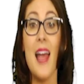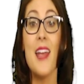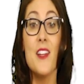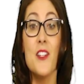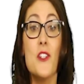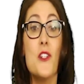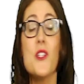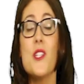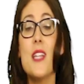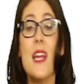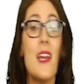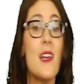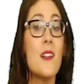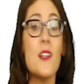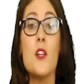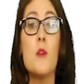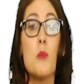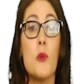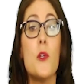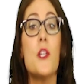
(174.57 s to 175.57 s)
I
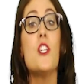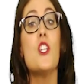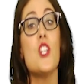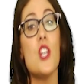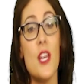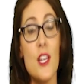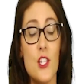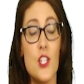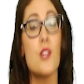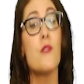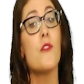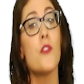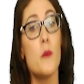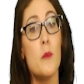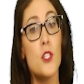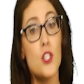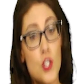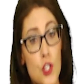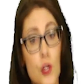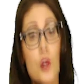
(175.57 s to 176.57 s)
understand an appreciation for
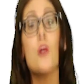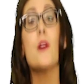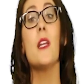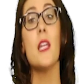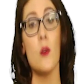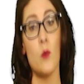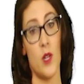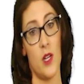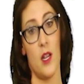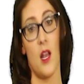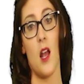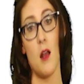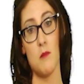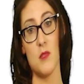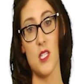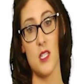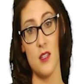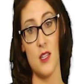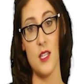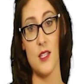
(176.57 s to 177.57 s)
maturity when it
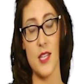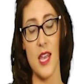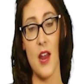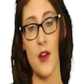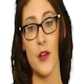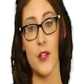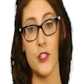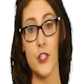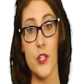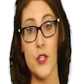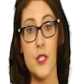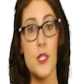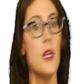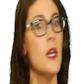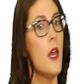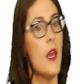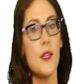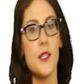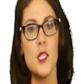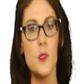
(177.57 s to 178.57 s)
comes to these characters,
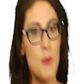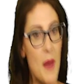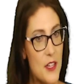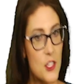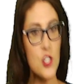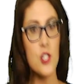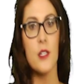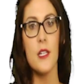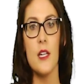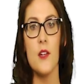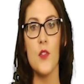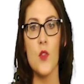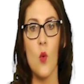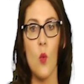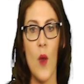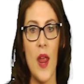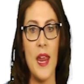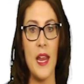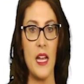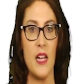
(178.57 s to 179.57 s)
especially in the
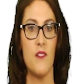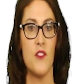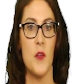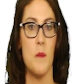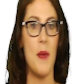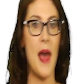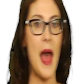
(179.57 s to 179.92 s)
wake of the